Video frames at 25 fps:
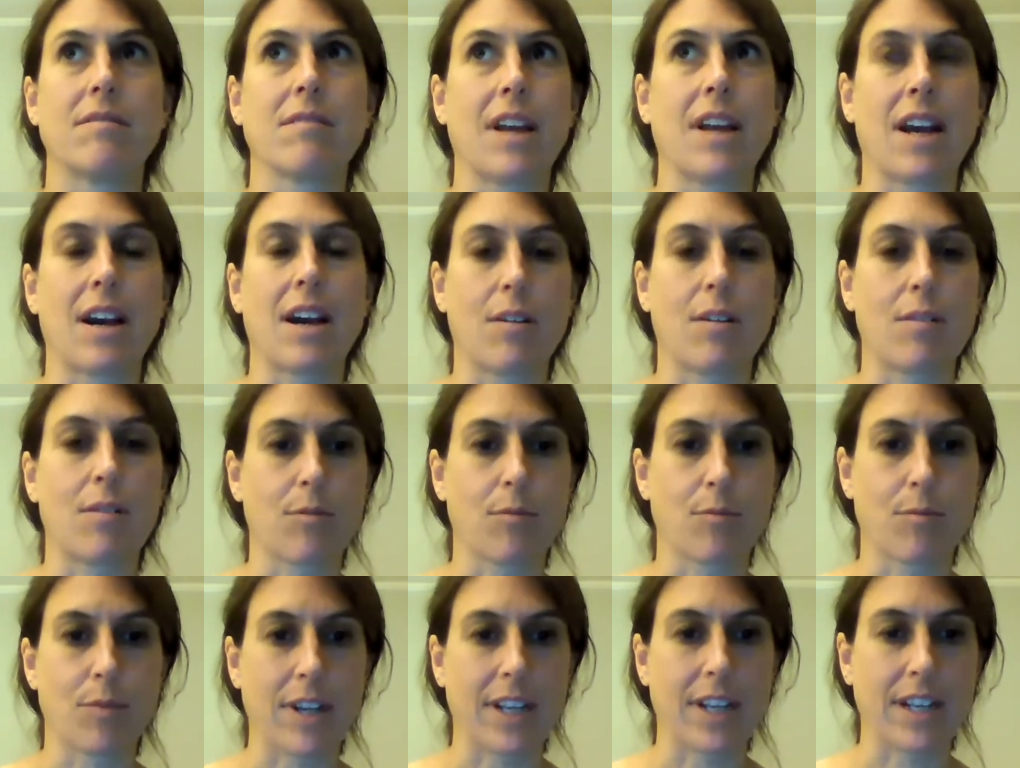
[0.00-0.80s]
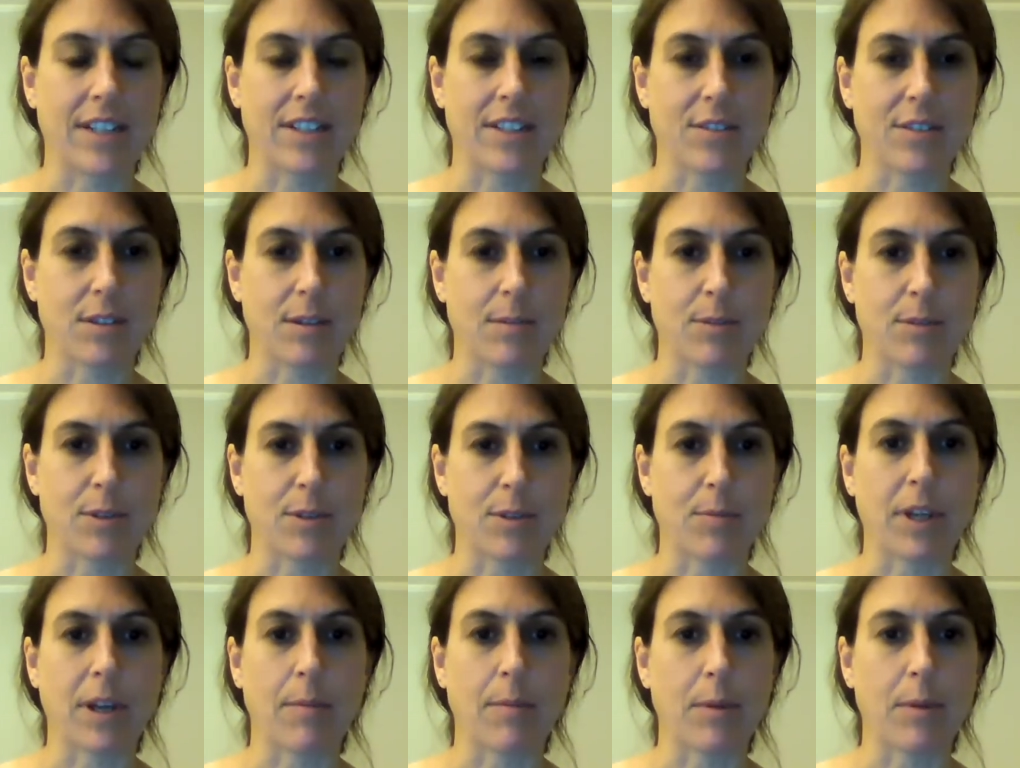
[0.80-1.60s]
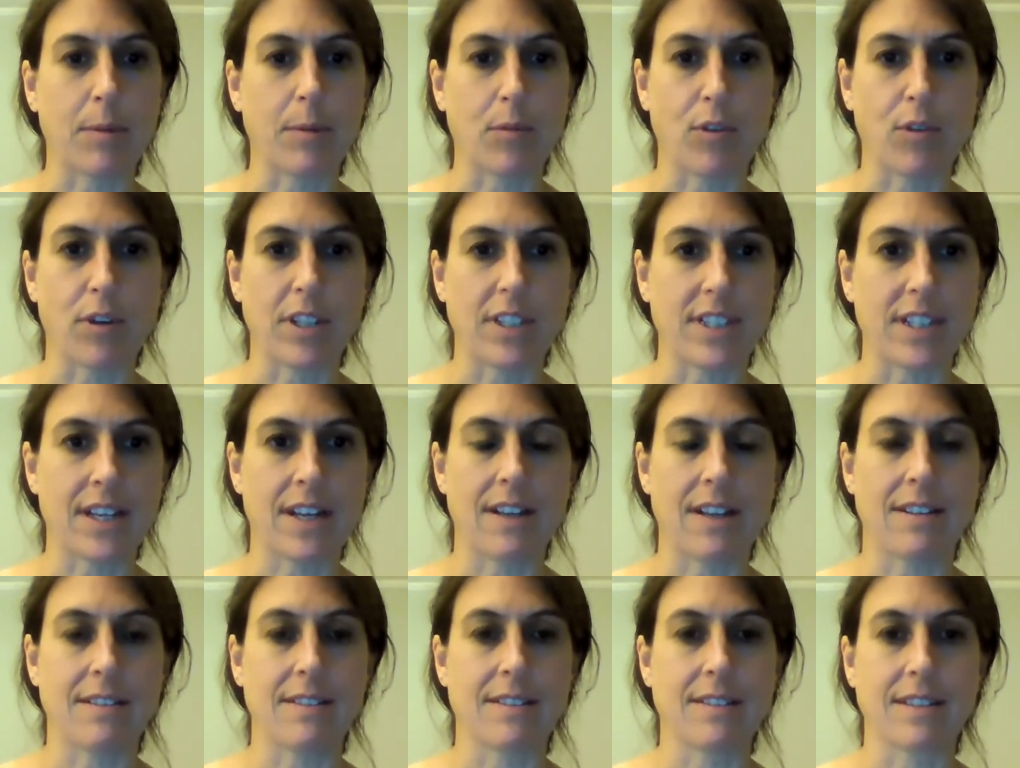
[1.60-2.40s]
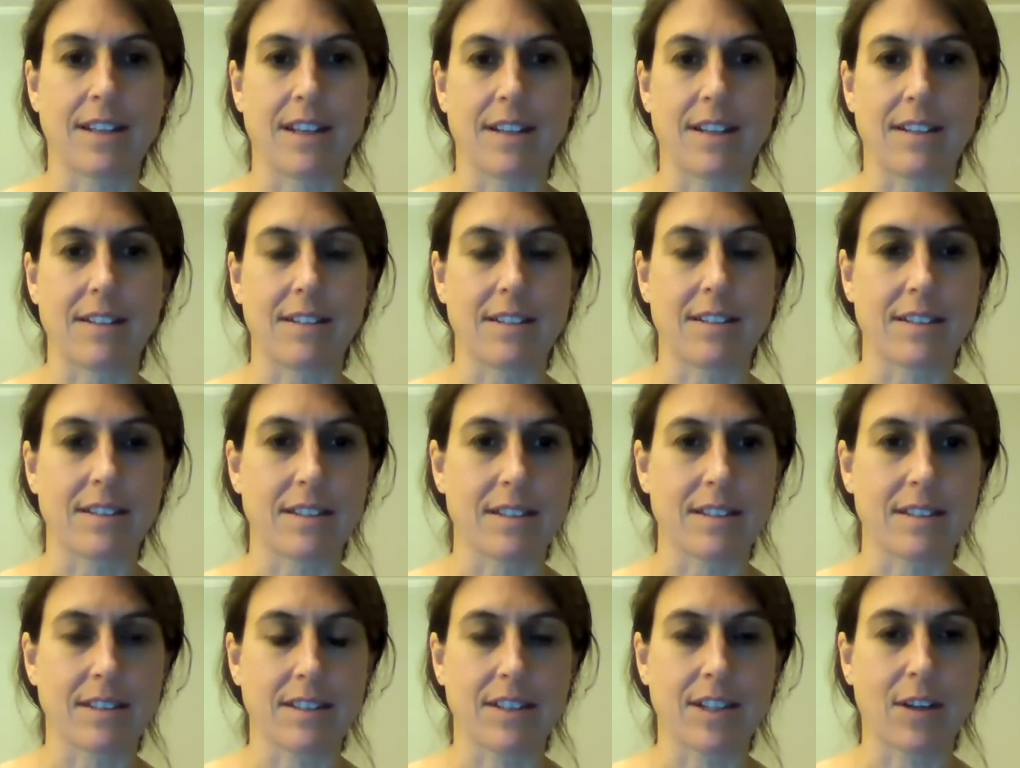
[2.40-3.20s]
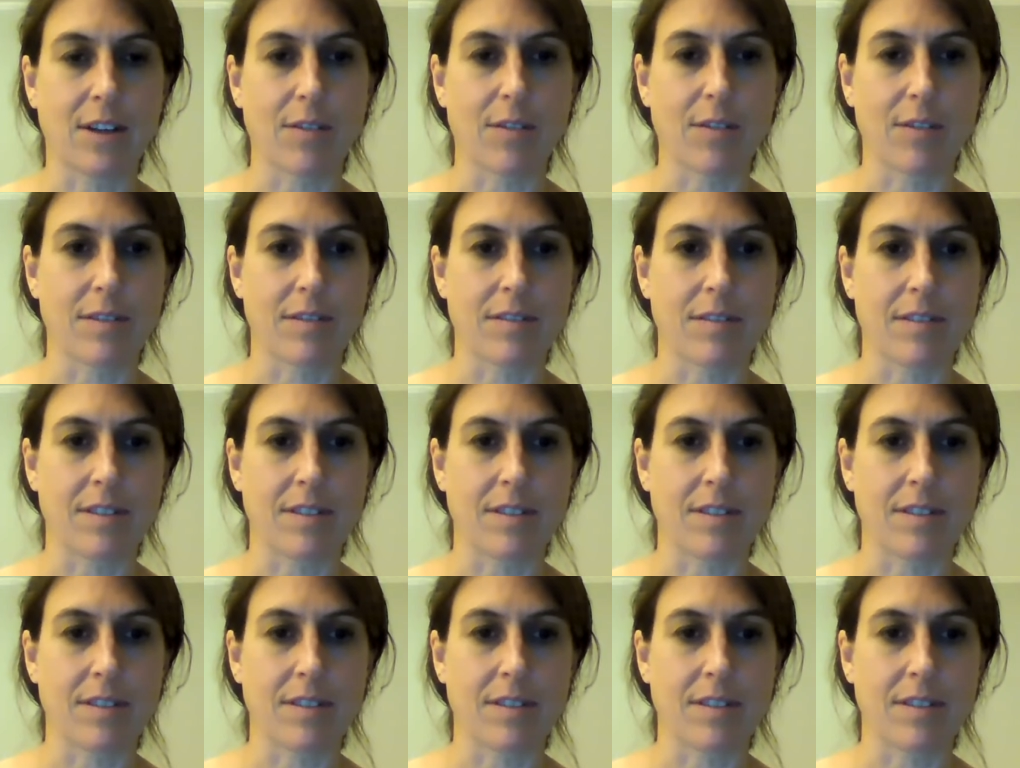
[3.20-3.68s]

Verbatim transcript: how rainstorms are becoming more intense and you know